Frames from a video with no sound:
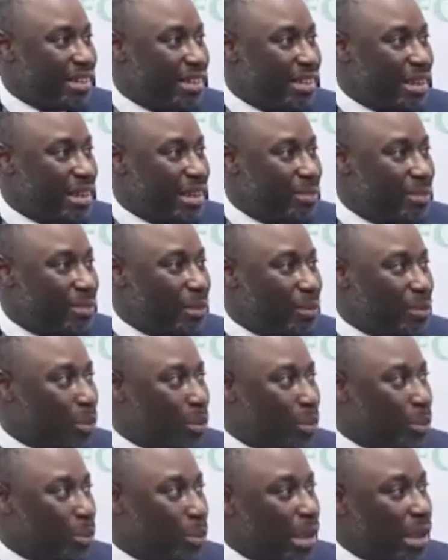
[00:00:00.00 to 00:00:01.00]
from the
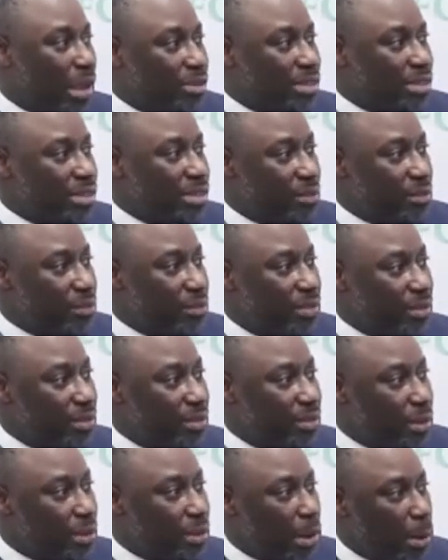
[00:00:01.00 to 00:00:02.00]
group. So I'll start with
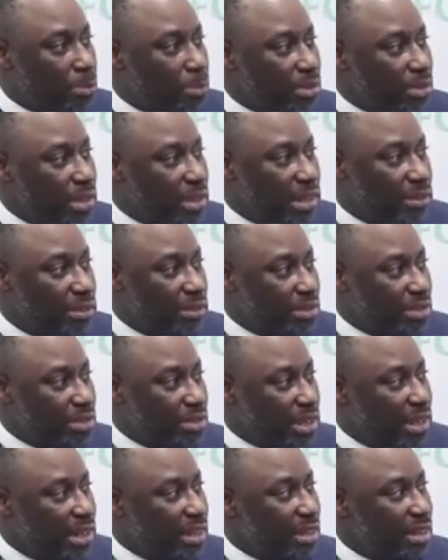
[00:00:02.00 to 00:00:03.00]
the upskilling and
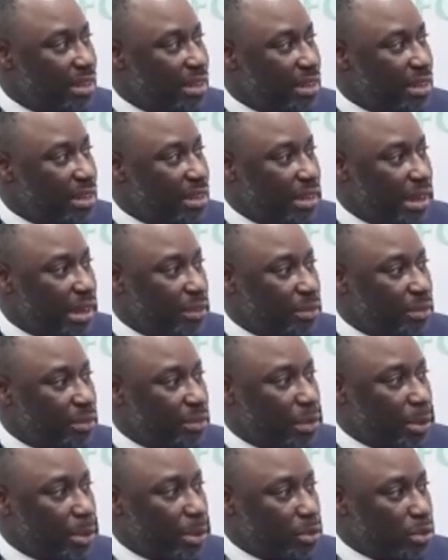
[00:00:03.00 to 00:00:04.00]
reskilling. The
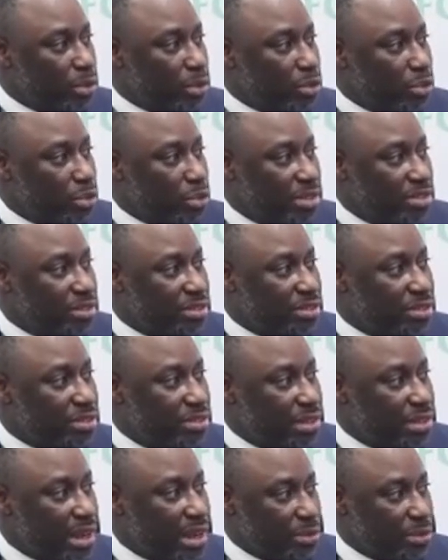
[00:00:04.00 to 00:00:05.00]
rapporteurs, should please
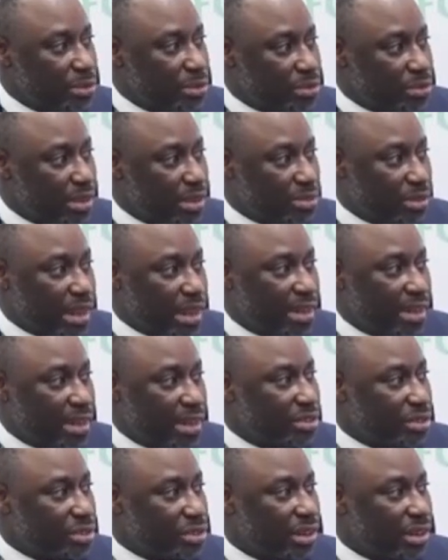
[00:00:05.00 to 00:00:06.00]
share your screen so that
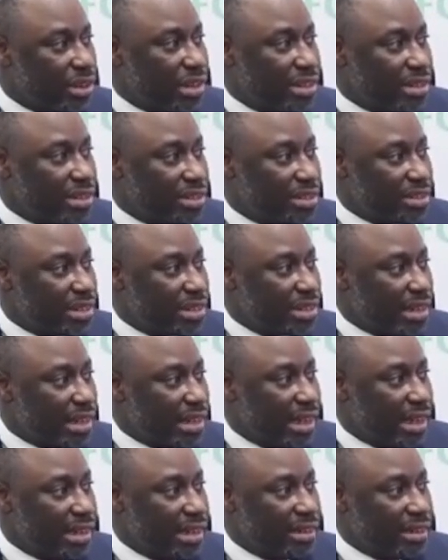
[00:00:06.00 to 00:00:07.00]
discussion leaders can